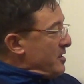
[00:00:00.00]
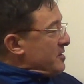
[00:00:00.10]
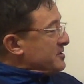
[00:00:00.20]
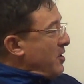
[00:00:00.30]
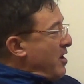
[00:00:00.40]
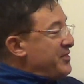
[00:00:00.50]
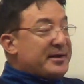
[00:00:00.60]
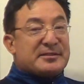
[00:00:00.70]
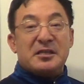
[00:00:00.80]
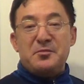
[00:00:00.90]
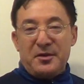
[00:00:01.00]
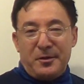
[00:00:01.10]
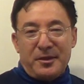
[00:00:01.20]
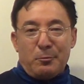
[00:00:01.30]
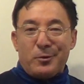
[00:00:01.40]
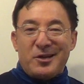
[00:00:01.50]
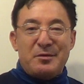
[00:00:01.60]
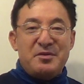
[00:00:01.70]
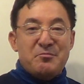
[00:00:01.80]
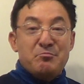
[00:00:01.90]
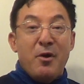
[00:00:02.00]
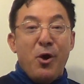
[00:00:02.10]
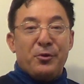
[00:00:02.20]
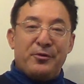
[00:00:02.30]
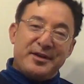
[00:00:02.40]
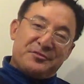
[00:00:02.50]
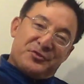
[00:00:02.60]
So I think it's going to be good that we're going to be motoring